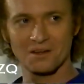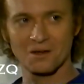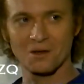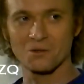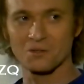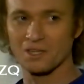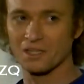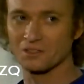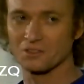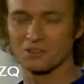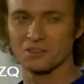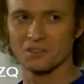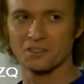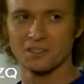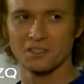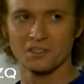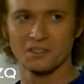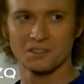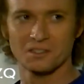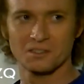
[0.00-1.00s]
Oh, that's
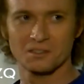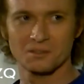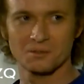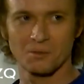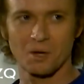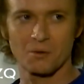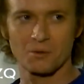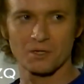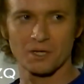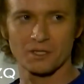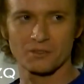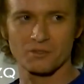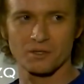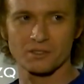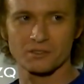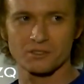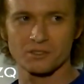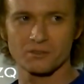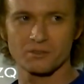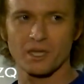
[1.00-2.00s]
good. Why wouldn't I
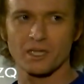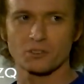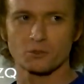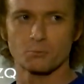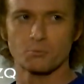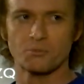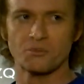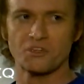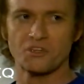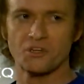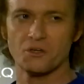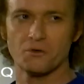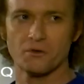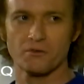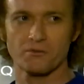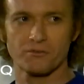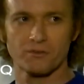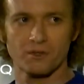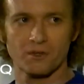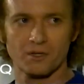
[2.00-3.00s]
trust you? That's
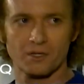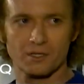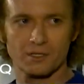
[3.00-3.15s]
beautiful.